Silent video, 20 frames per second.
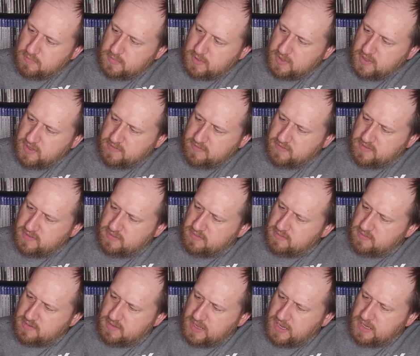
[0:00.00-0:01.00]
It's
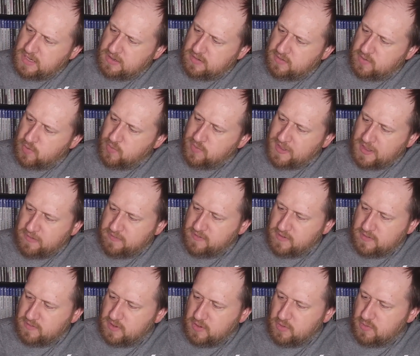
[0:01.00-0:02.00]
dated
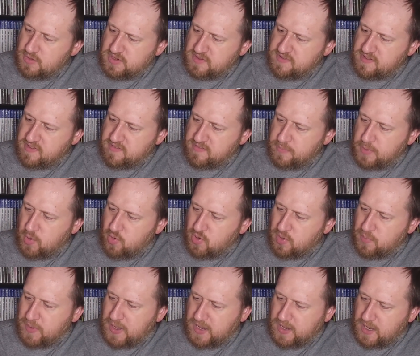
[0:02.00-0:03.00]
2002, just as
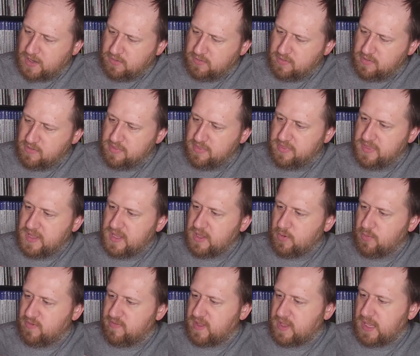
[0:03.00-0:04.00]
Pokemon. I don't think
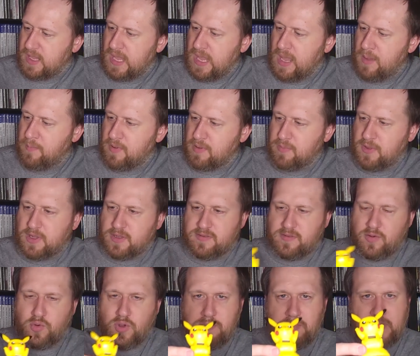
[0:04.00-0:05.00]
it was like a Happy Meal
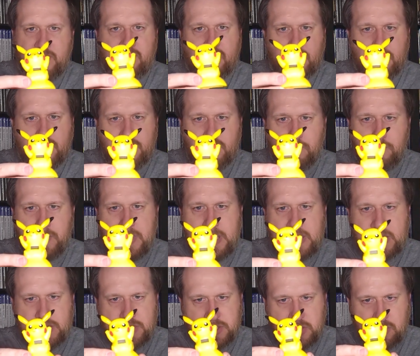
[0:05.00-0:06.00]
toy, but it's a little
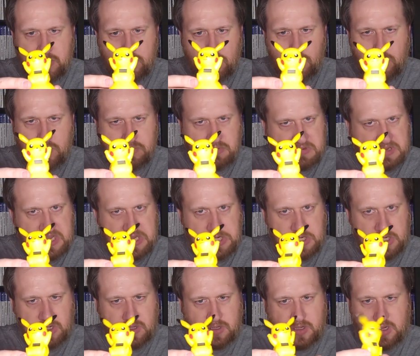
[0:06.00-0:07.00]
Pikachu
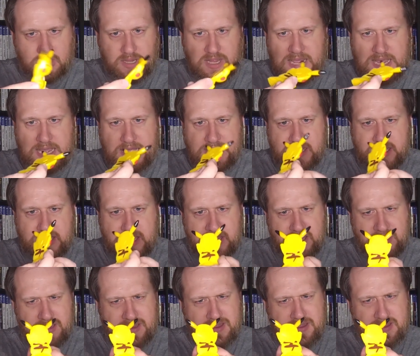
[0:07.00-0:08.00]
digital clock.
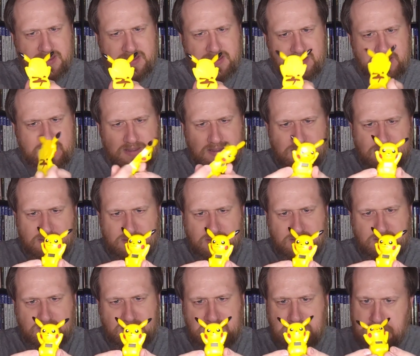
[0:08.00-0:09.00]

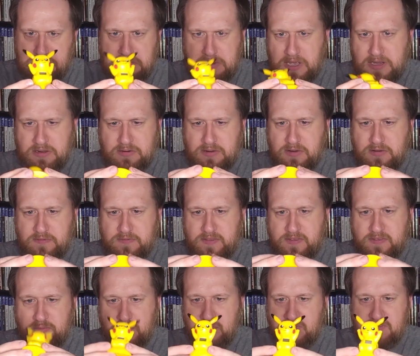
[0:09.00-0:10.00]
So I don't know if
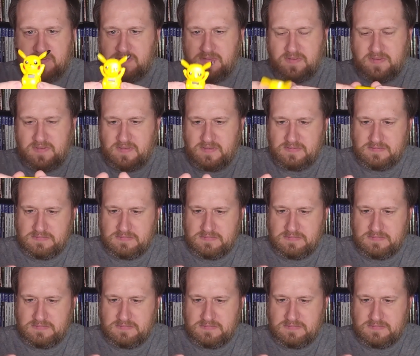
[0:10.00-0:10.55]
this was